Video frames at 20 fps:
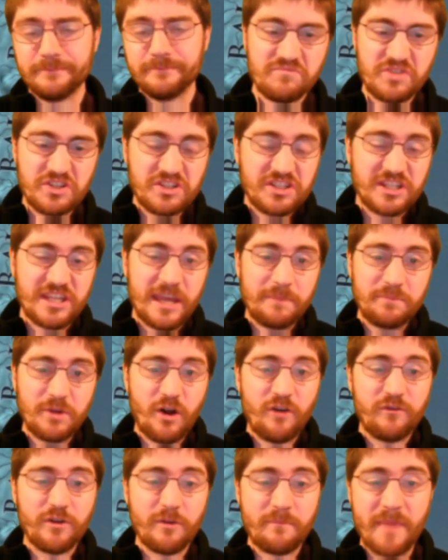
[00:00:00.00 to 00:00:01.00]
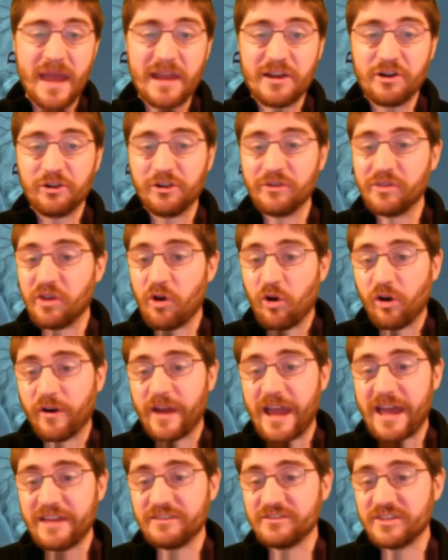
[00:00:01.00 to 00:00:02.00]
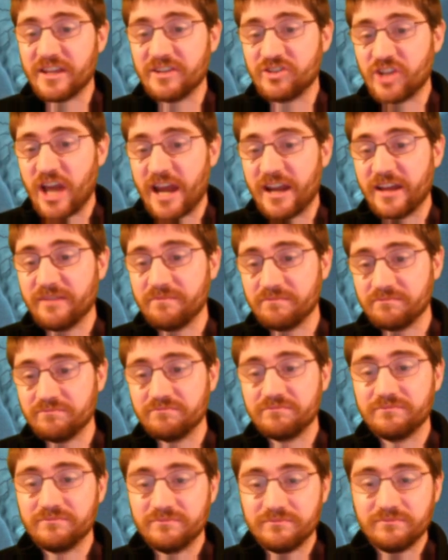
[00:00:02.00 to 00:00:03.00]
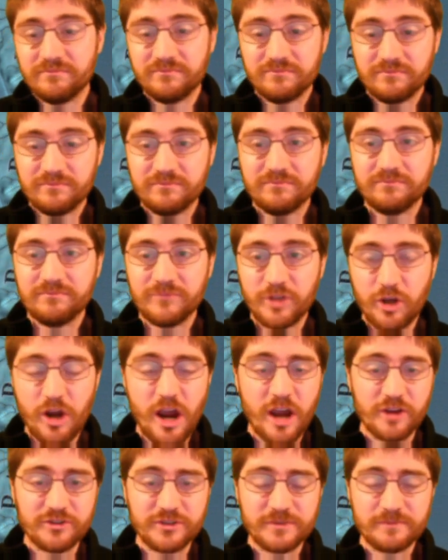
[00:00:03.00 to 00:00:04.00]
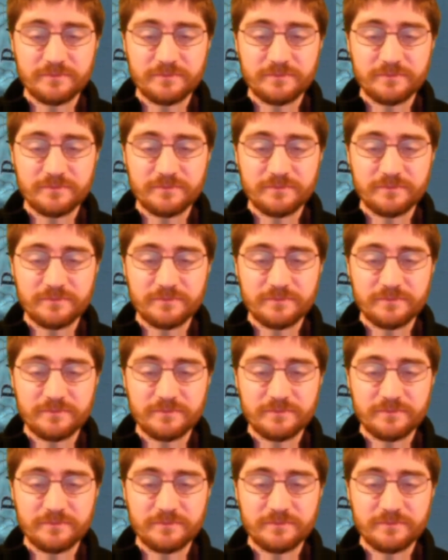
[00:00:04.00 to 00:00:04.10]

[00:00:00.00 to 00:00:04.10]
Just skipped over Bengal and the Orient and said, China, you're ours.